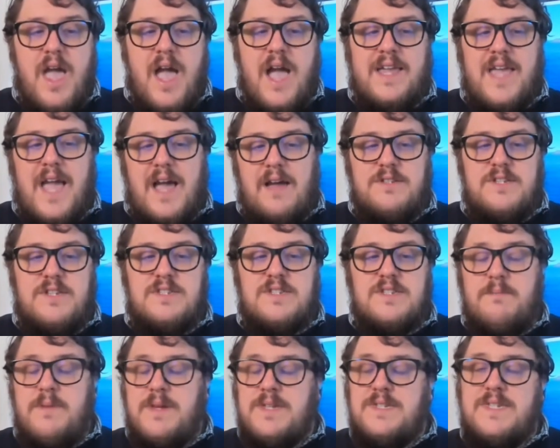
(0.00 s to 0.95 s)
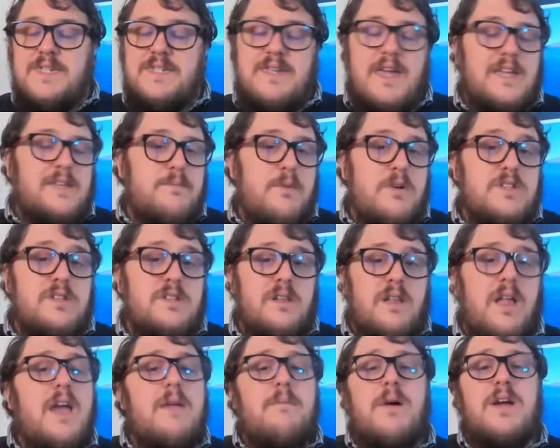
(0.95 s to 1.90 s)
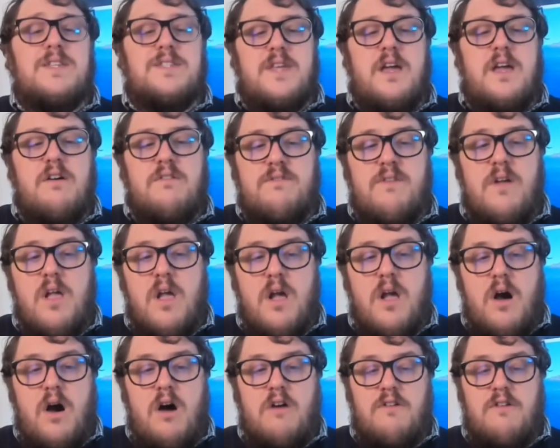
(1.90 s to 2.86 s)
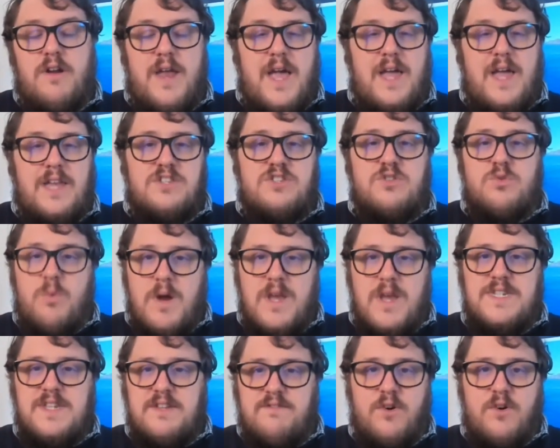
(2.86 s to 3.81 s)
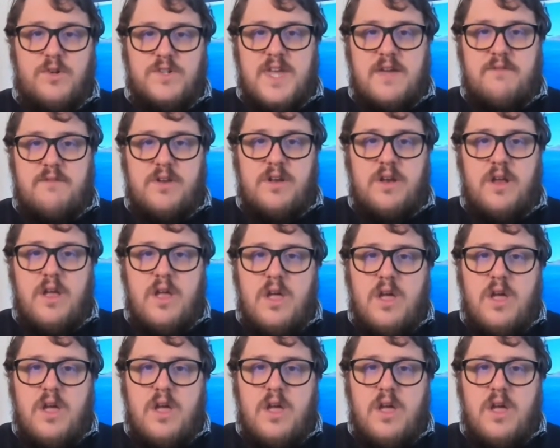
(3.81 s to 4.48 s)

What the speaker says: Accountants and business experts like myself are on hand 24/7.